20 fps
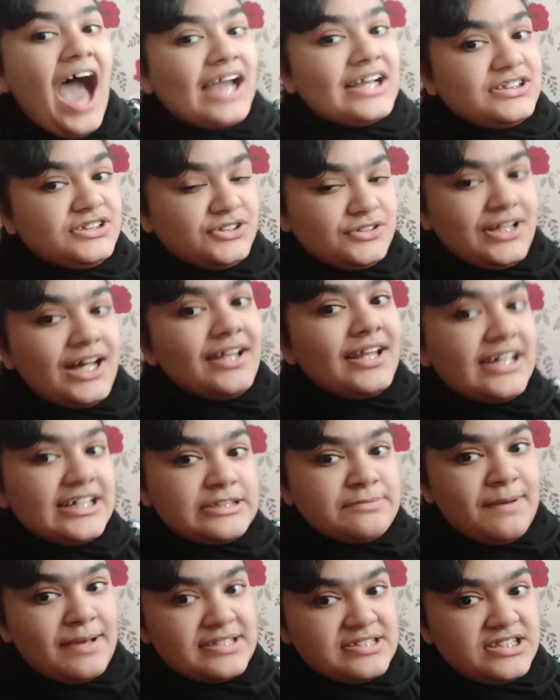do not like
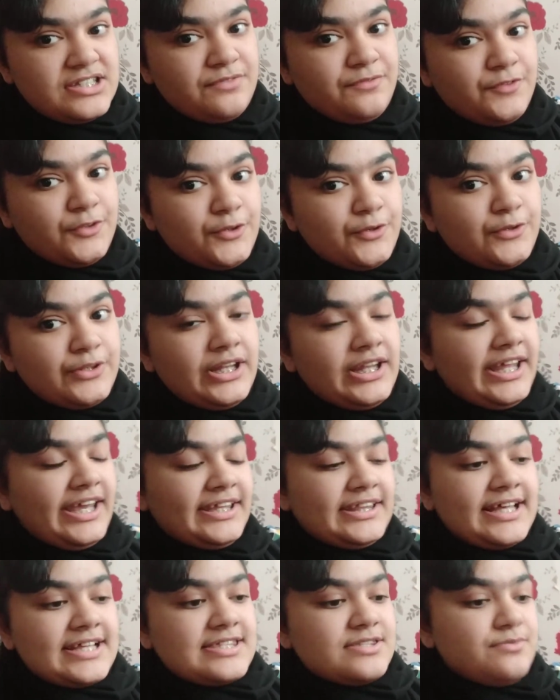spicy food,
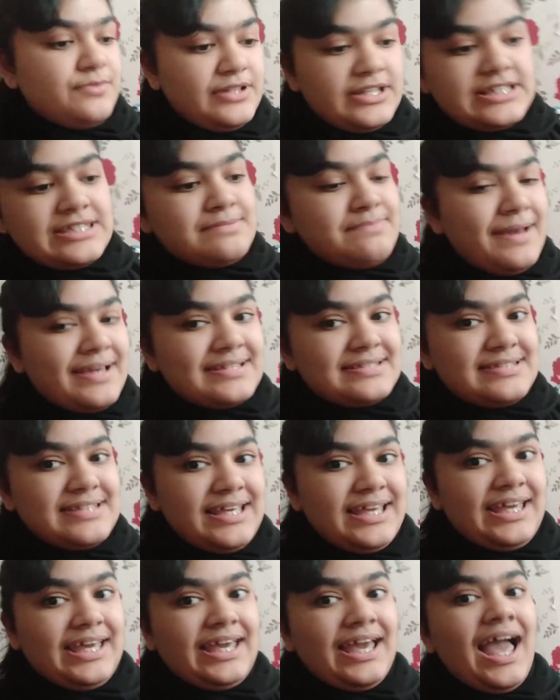like that's really
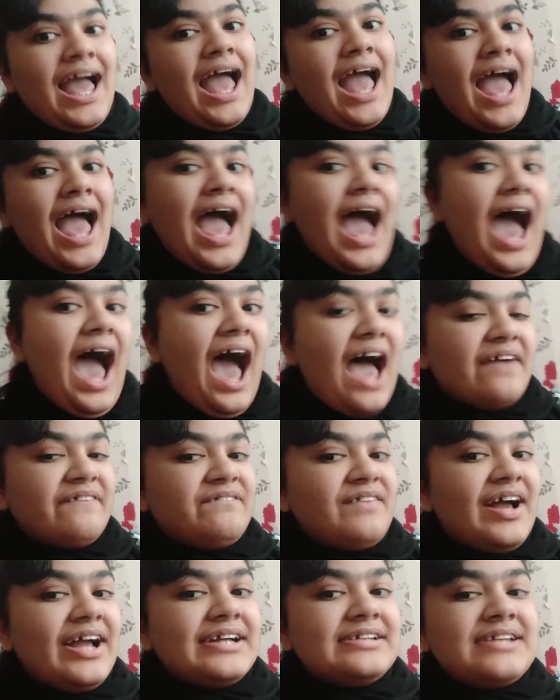spicy. I
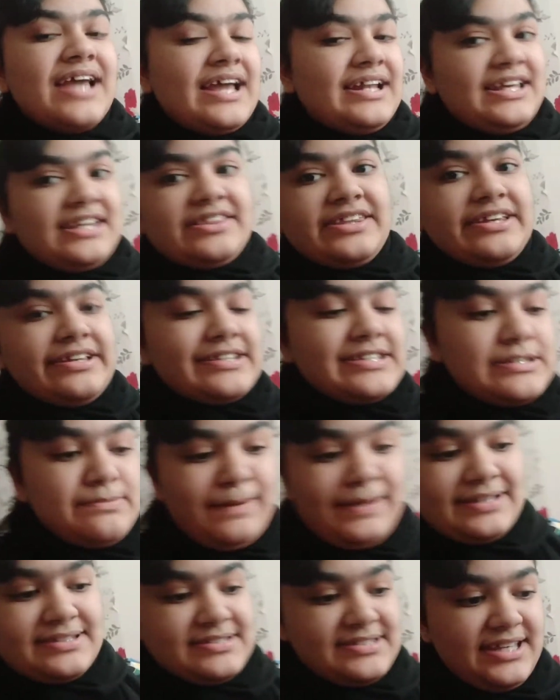find anything
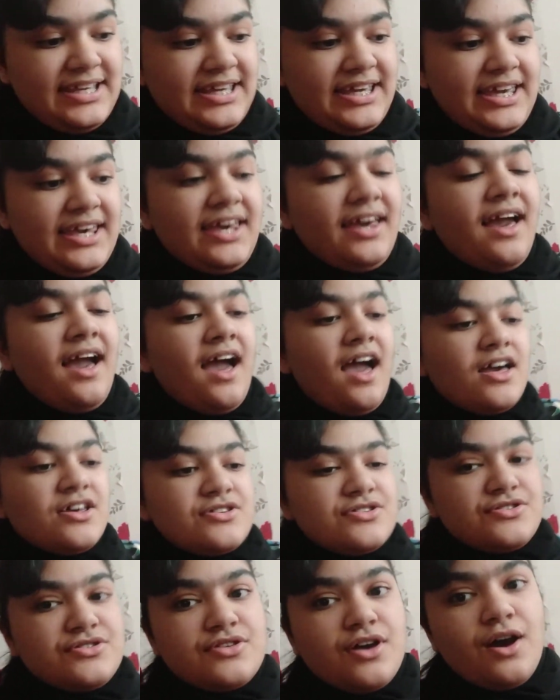spicy,
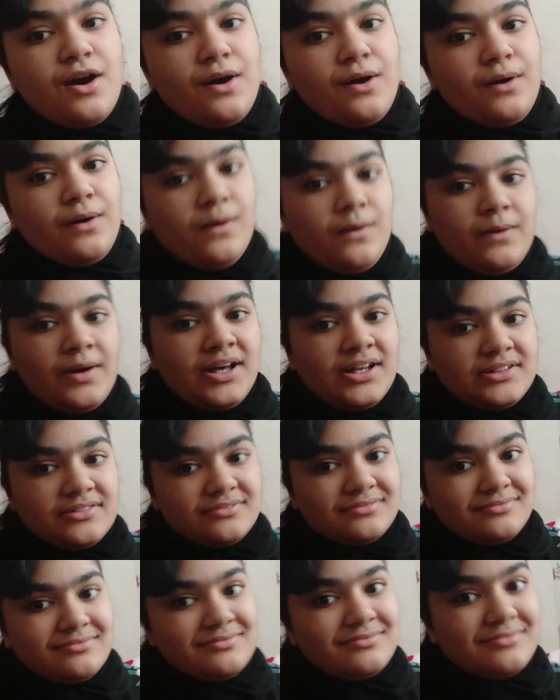so
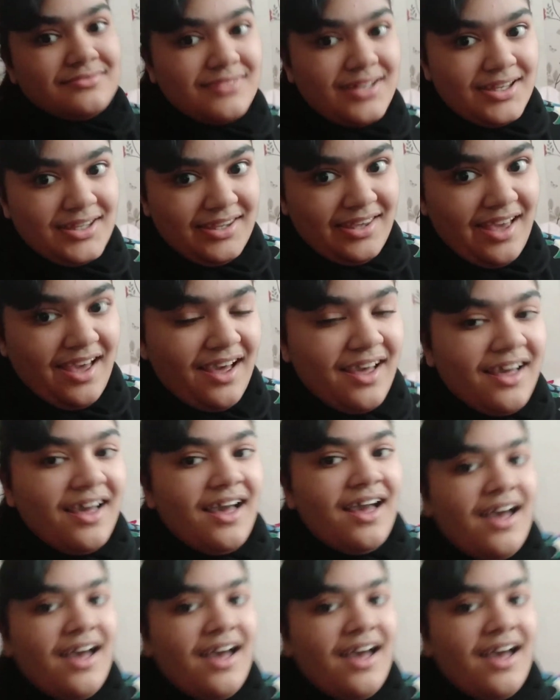yeah.